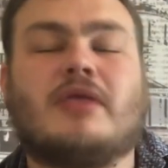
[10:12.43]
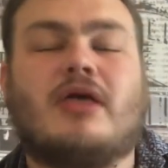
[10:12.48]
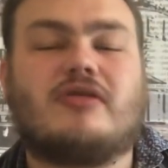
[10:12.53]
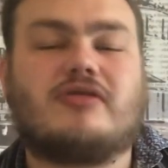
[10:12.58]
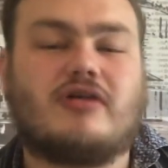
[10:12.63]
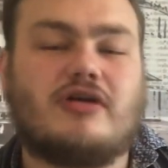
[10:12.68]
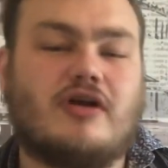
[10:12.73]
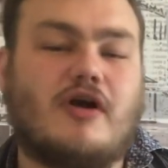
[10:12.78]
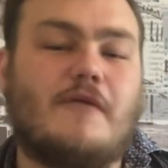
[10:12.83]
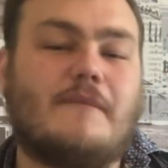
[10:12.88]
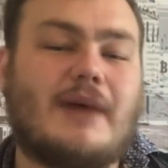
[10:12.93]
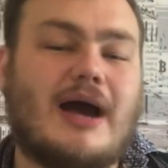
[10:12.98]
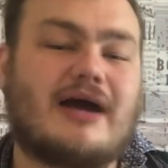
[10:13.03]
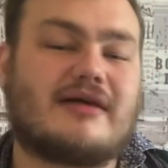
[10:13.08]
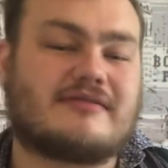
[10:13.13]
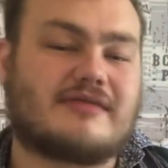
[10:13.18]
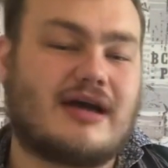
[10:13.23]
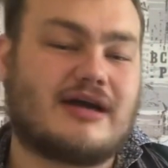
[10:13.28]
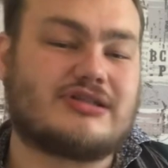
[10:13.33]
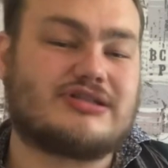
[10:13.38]
So
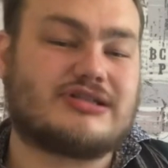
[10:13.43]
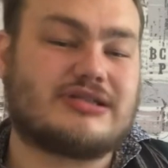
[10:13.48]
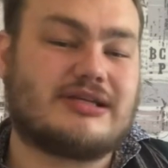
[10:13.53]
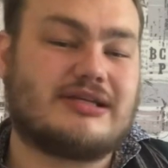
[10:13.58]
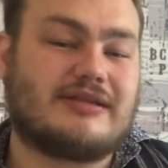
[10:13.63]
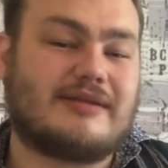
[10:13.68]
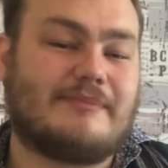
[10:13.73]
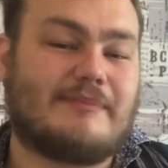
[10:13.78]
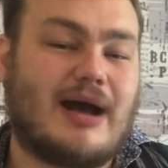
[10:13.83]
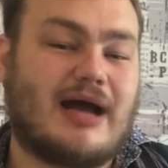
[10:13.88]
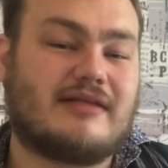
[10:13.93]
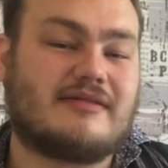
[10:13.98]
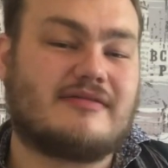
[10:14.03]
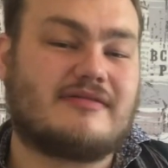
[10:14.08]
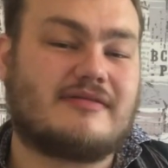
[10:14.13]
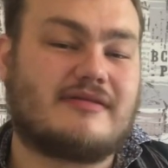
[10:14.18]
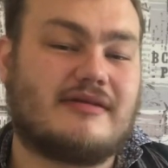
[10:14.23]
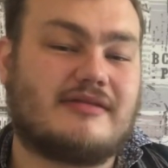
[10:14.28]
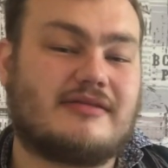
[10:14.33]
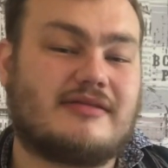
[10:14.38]
Lomax actually
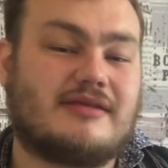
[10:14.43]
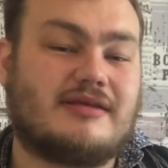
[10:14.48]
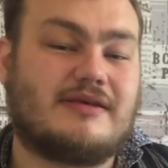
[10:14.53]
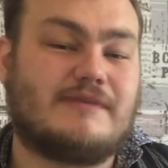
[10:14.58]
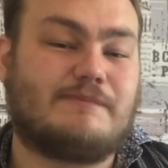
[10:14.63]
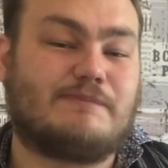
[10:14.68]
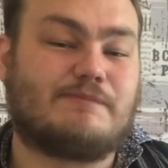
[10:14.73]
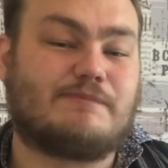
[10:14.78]
demands that he